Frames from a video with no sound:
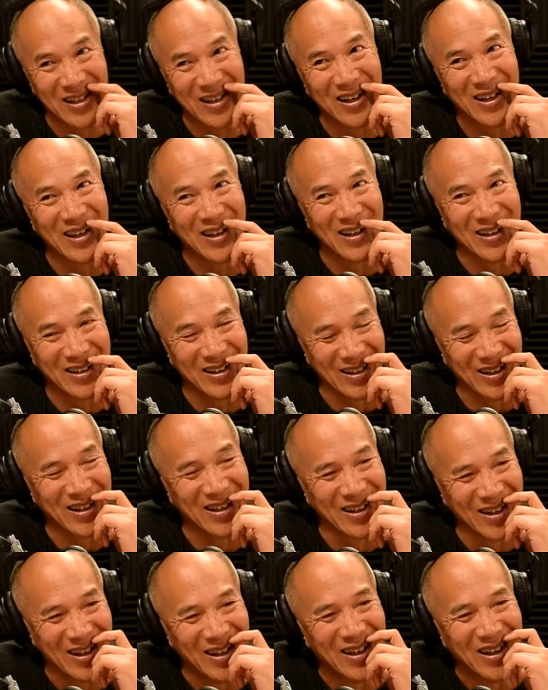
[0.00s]
Wow,
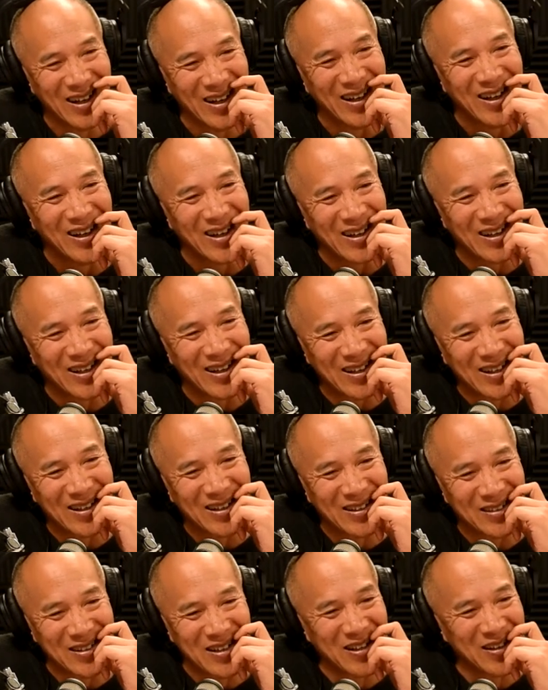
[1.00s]
yeah. yeah.
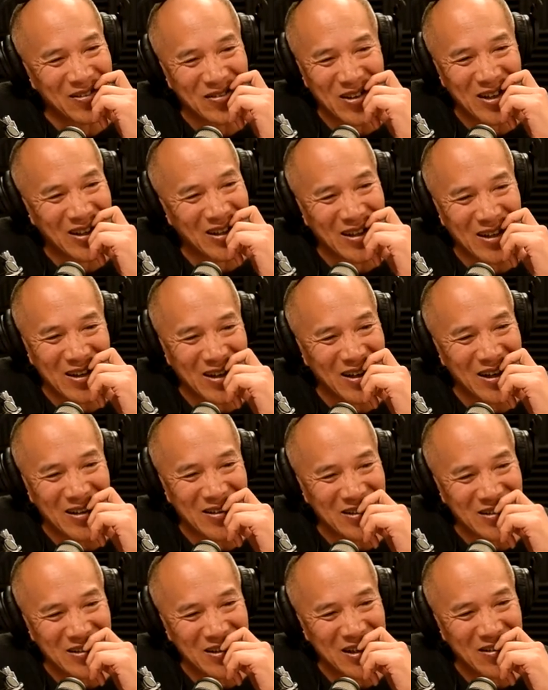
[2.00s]
Uh, she didn't realize. I don't
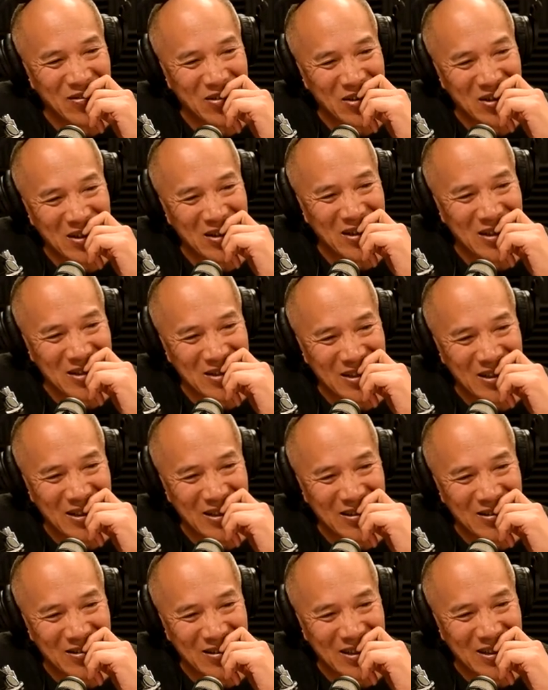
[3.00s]
think she ever realized
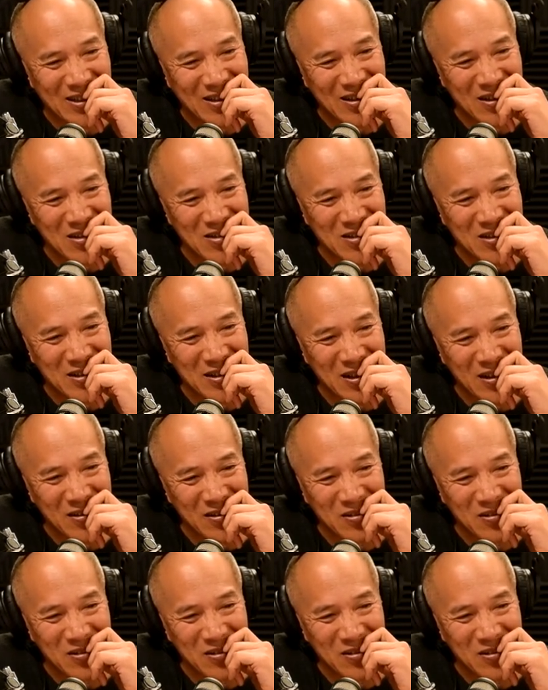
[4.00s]
how uh, close to death